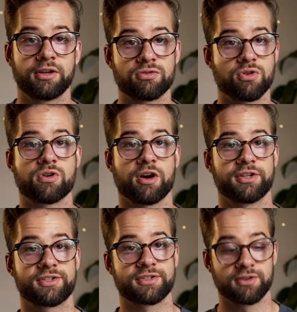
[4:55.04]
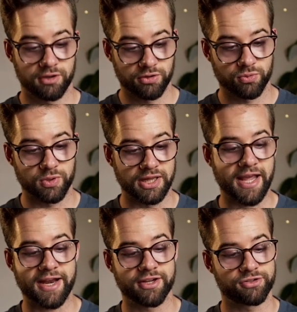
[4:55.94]
quote cards
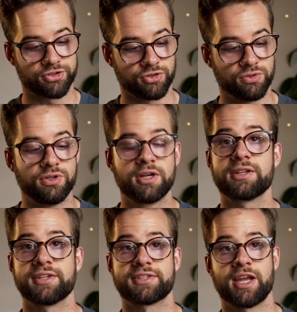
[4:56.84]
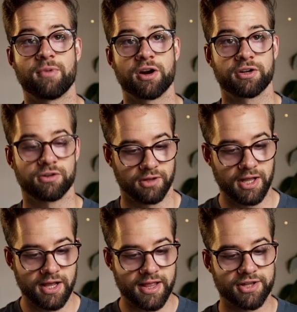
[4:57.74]
related to the same article.
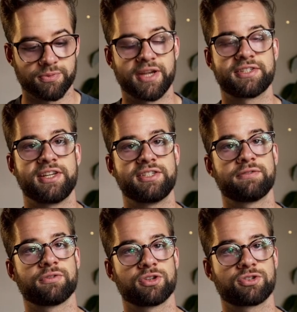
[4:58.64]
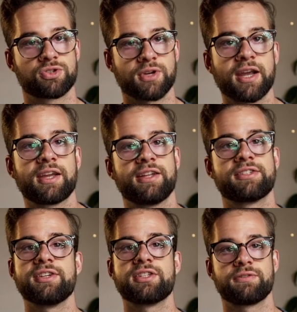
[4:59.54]
That way it's easy for us to track,
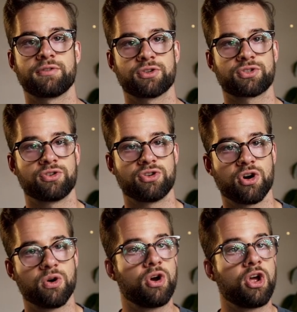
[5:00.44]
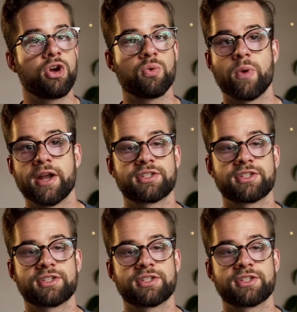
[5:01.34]
it's easy for us to know when